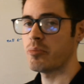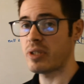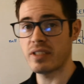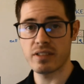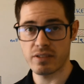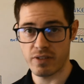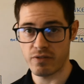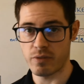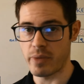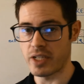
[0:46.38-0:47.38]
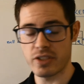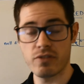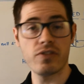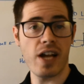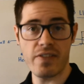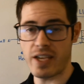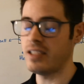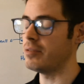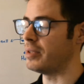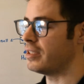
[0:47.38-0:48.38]
pieces of information, 5
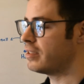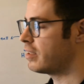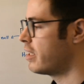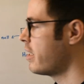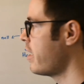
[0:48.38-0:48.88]
elements.